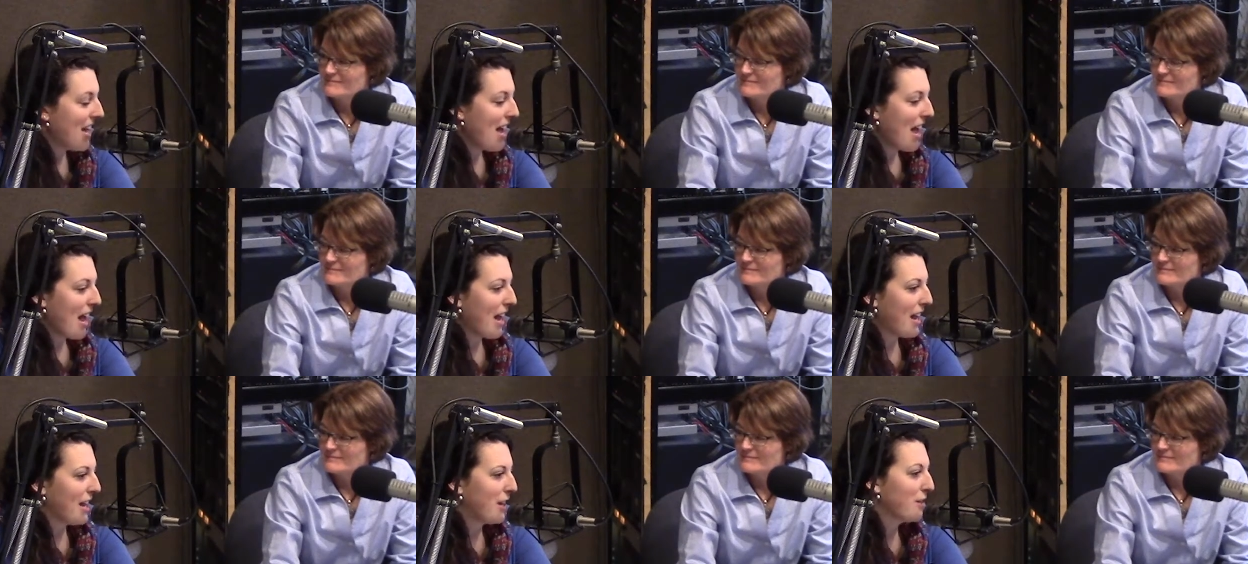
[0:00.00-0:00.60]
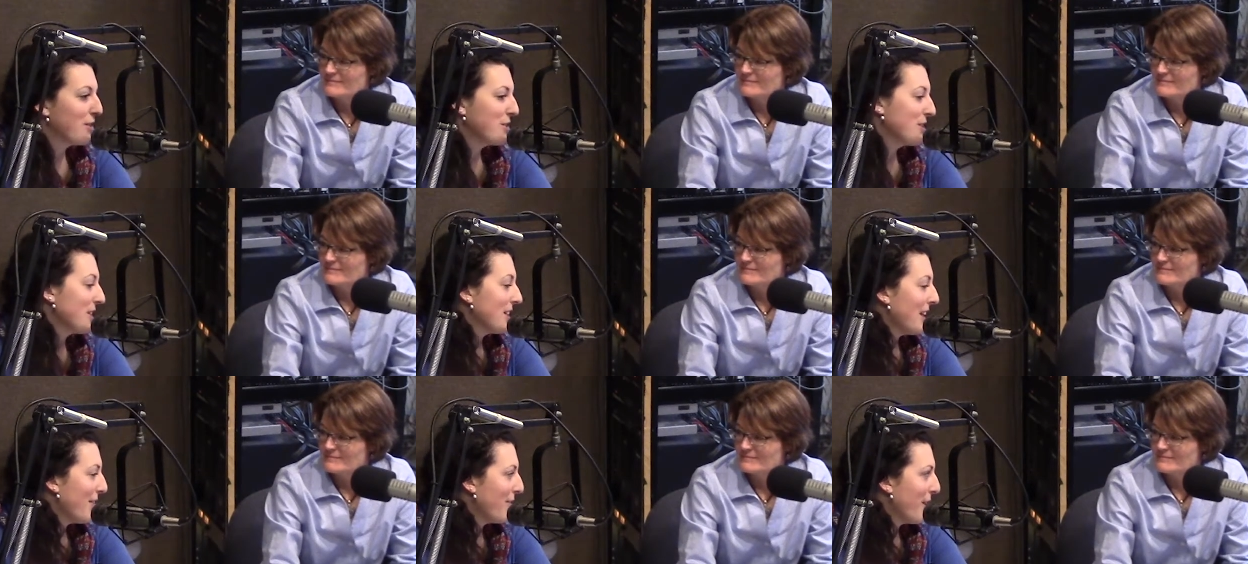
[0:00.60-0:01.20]
Speaker 1: I grew to
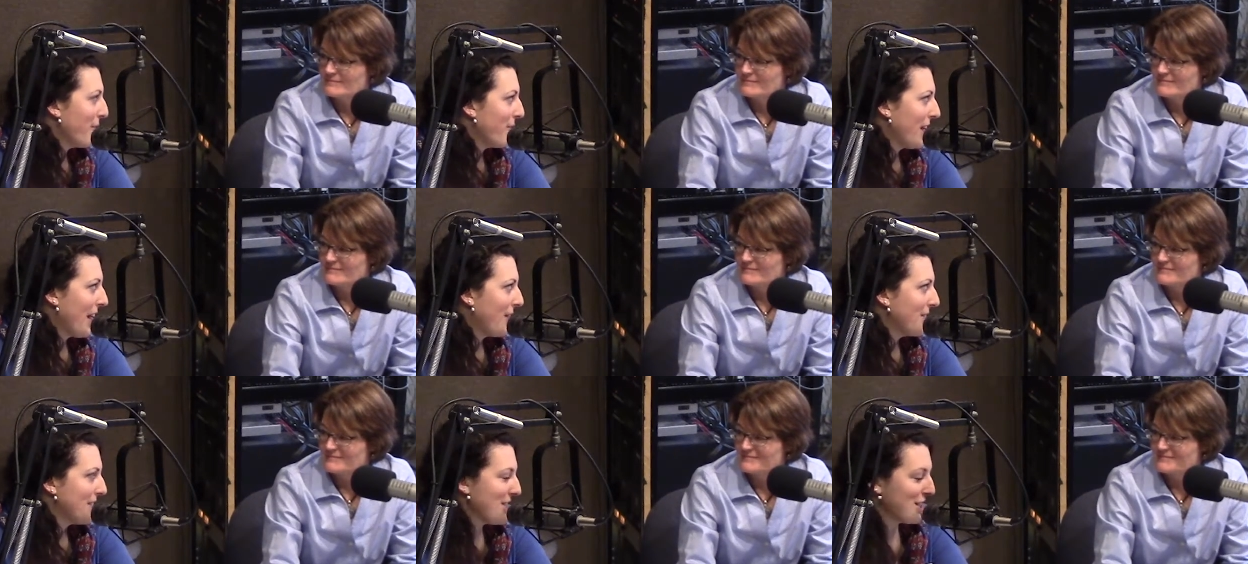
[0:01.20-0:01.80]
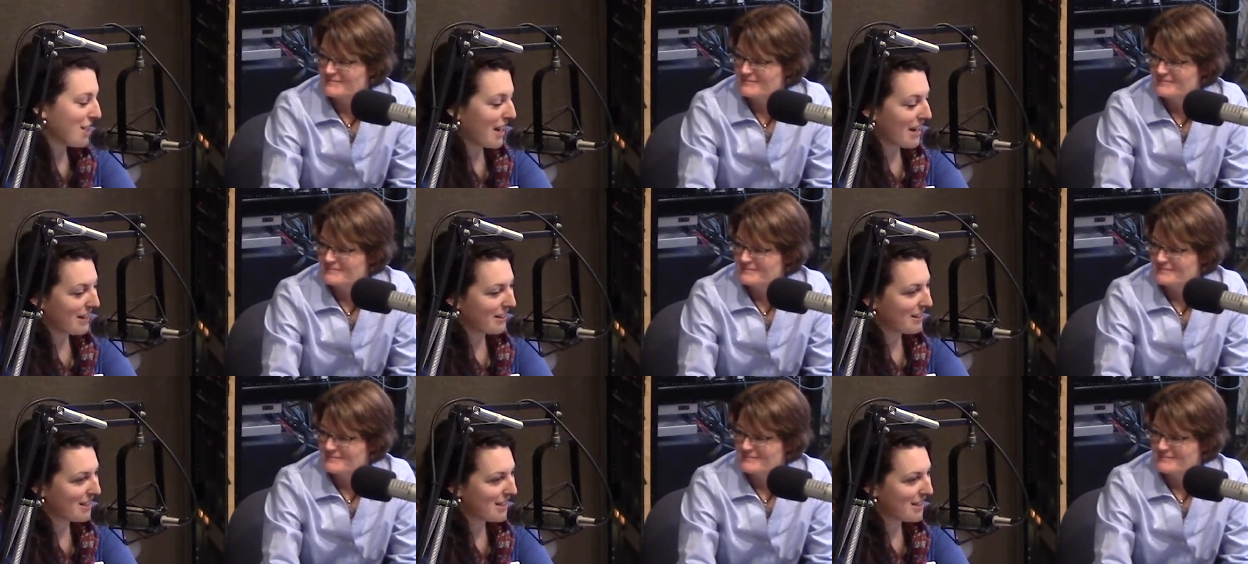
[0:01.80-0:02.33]
love it when I was a child.